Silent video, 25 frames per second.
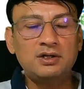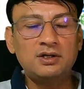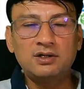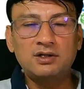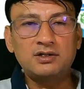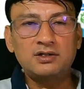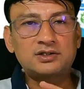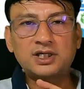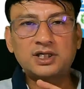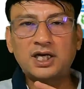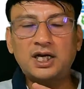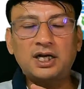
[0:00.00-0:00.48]

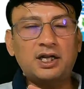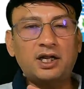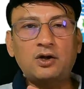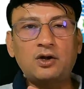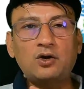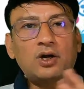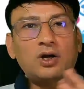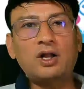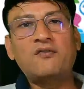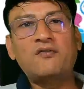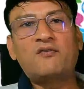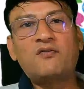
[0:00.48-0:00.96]
child cannot
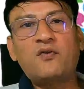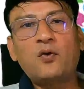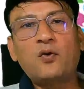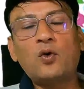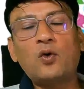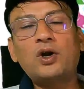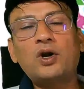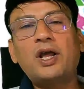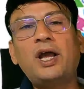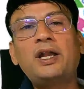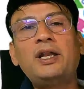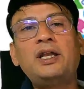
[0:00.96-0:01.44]
afford
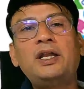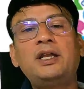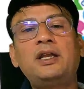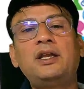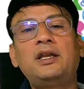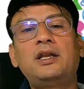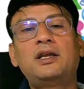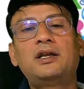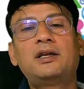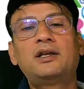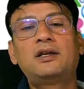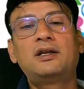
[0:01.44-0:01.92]
any
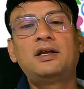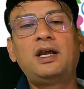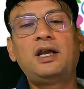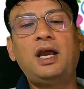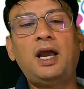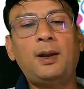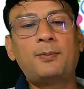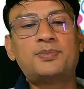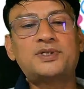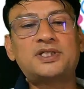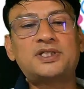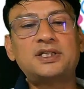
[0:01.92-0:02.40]

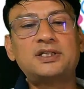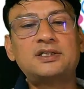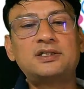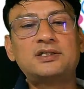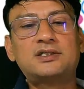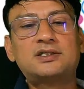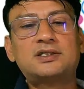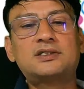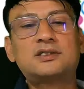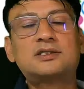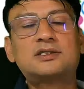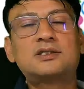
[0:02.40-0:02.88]

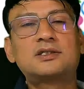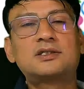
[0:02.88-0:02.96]
absence.